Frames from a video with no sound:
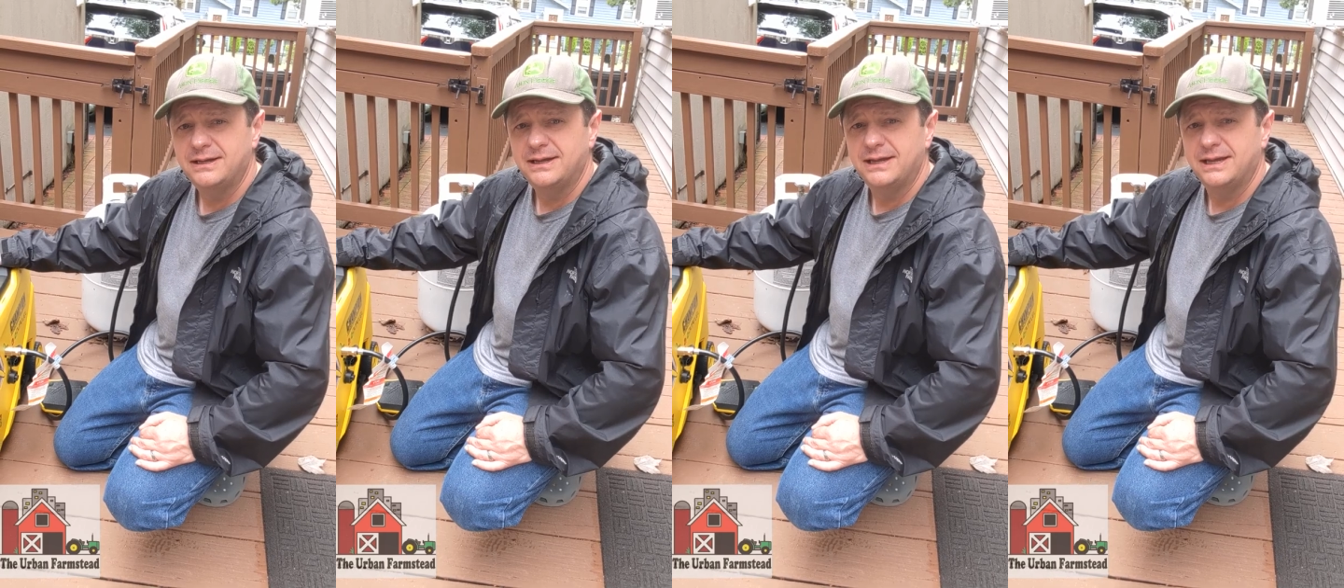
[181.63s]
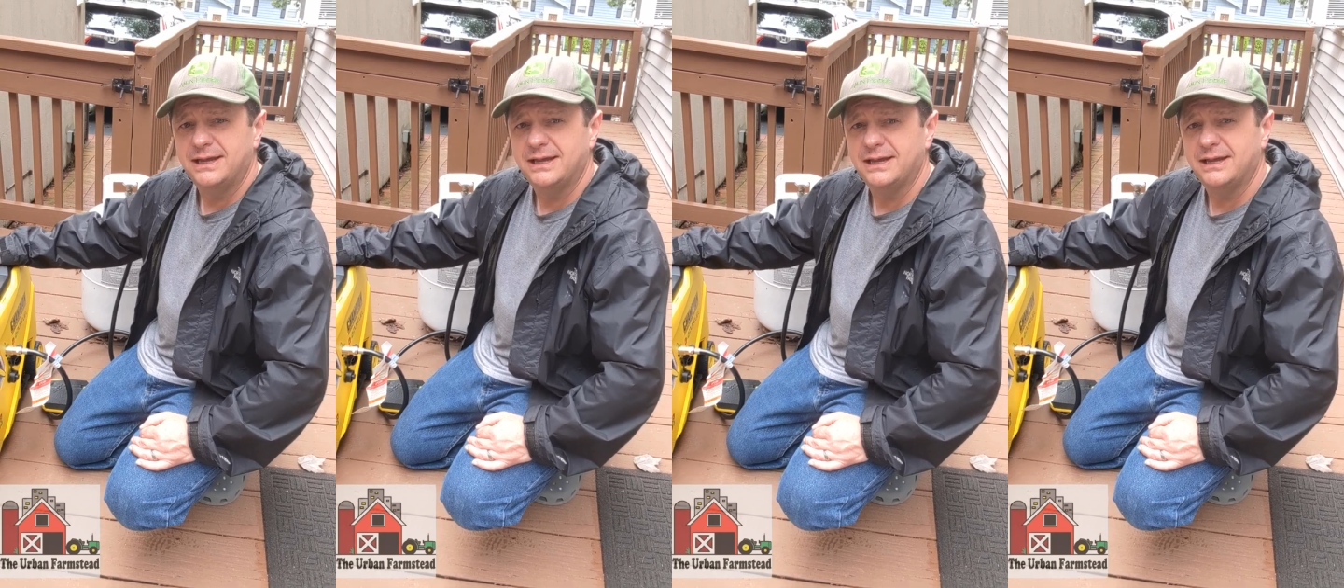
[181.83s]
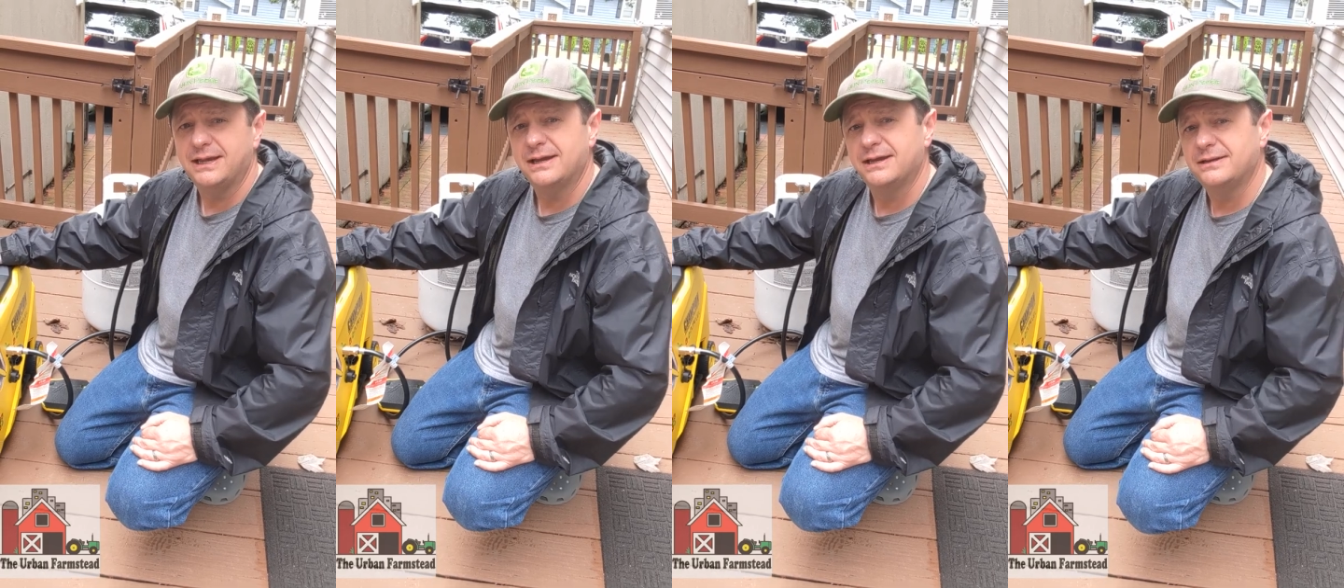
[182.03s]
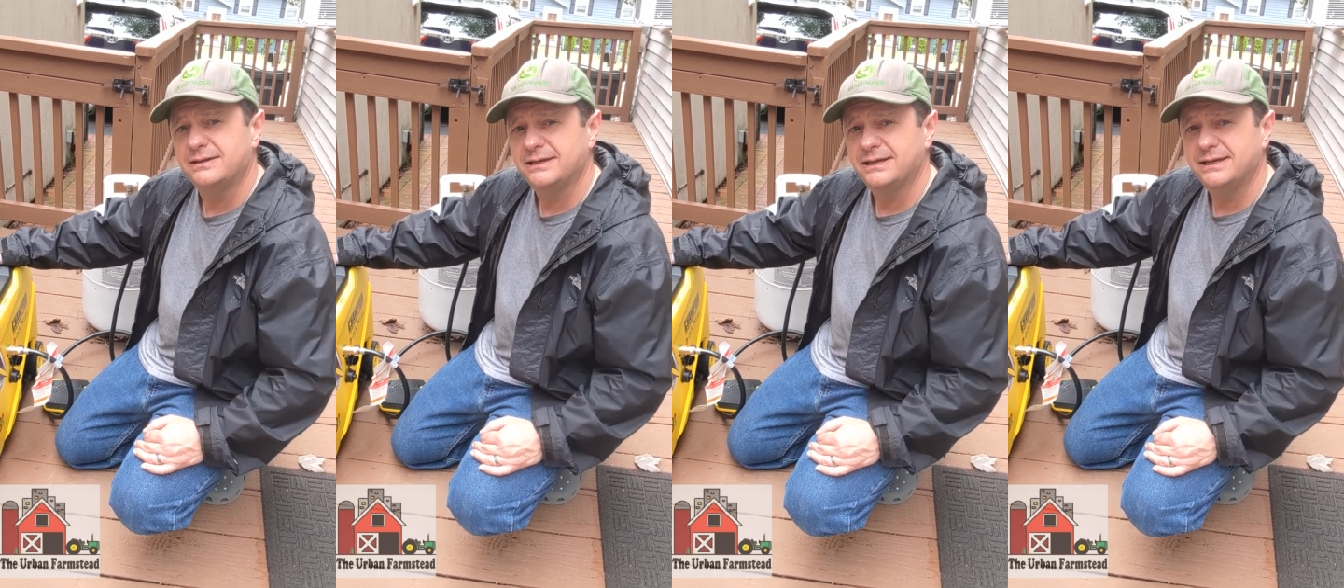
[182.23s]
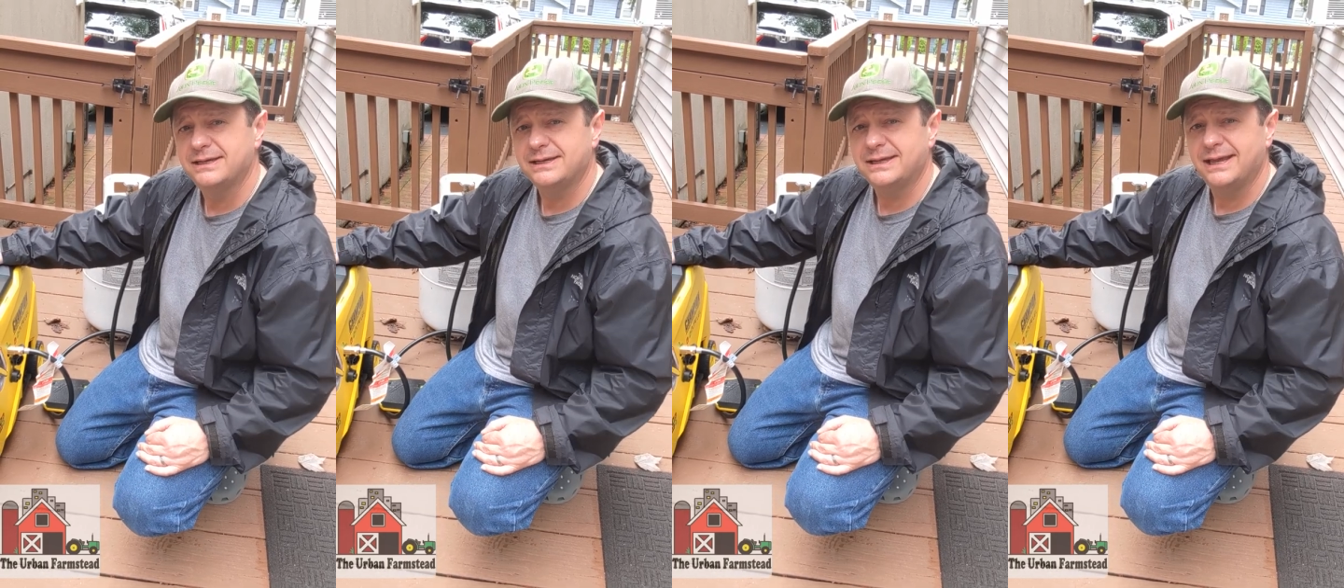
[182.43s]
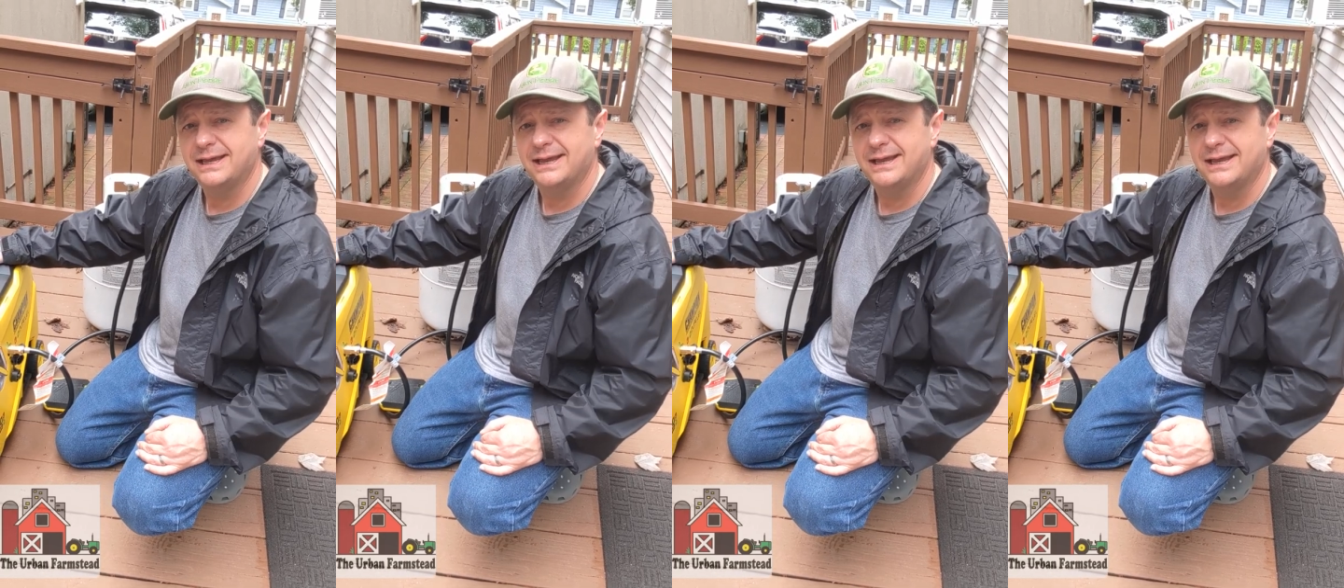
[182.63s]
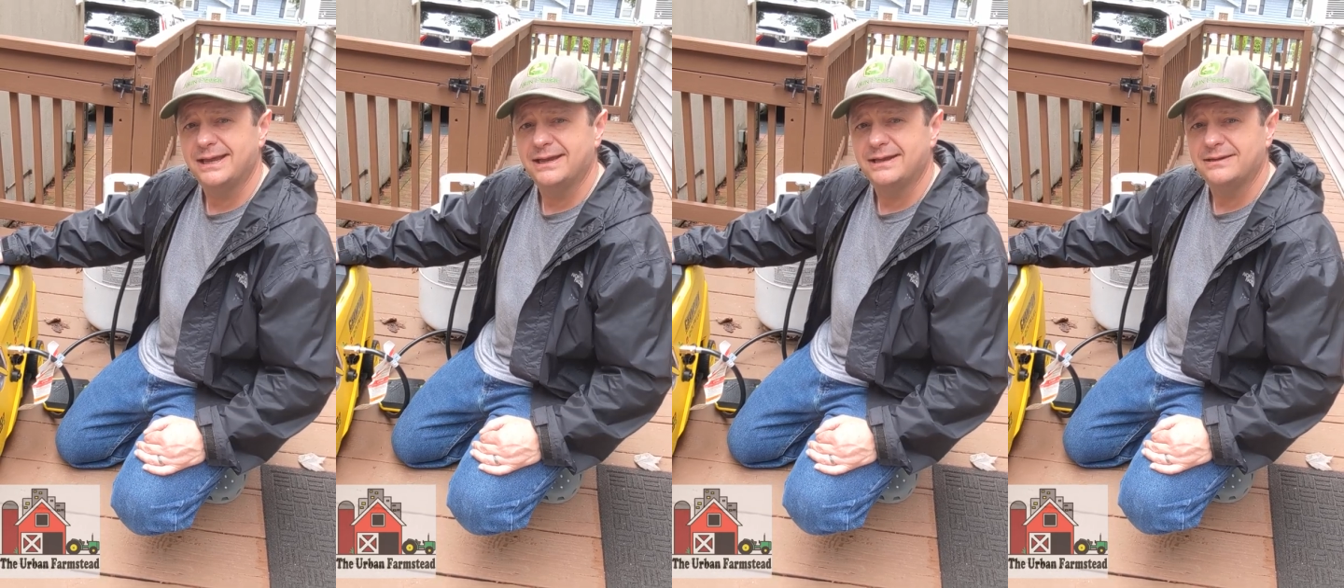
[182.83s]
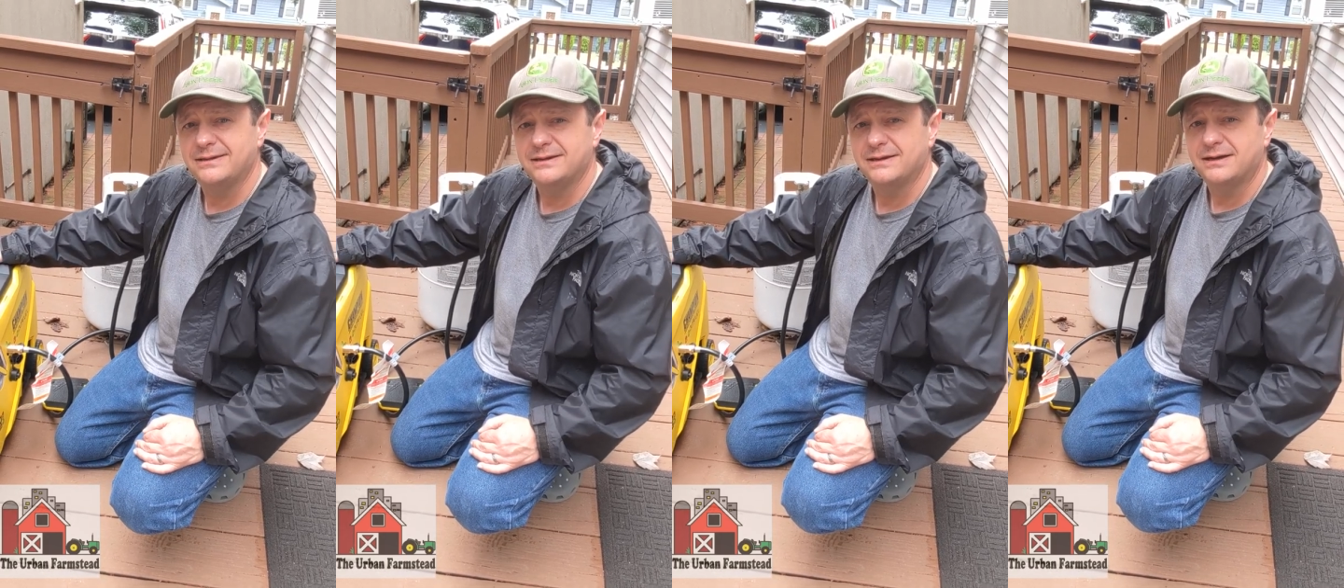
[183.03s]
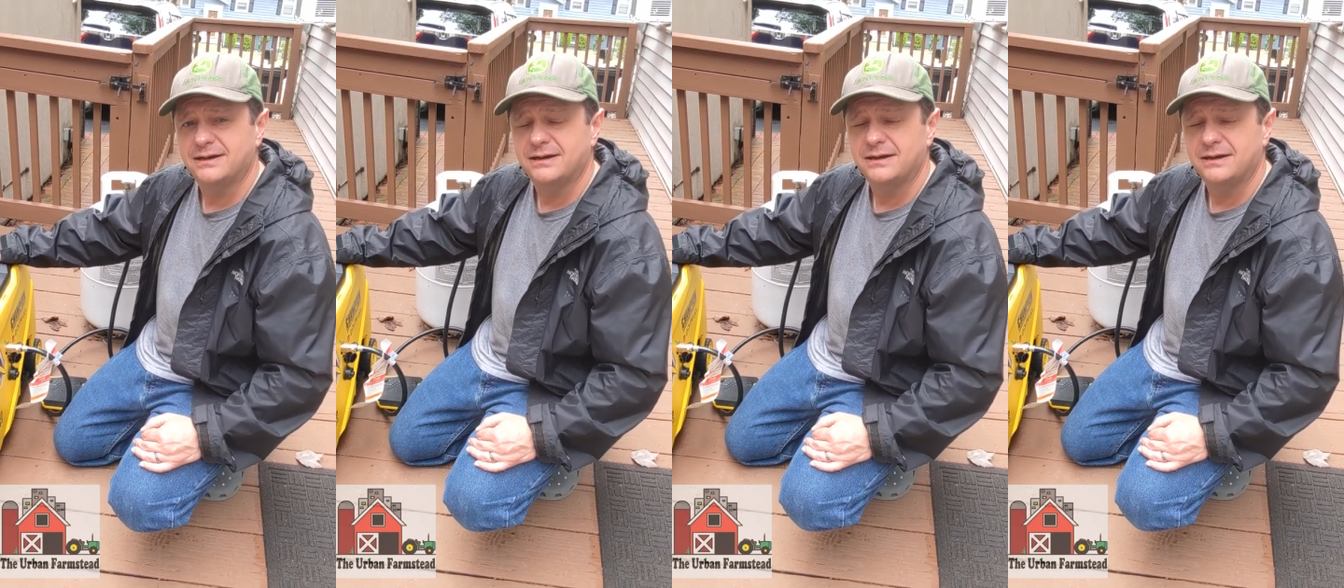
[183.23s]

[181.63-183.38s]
and it can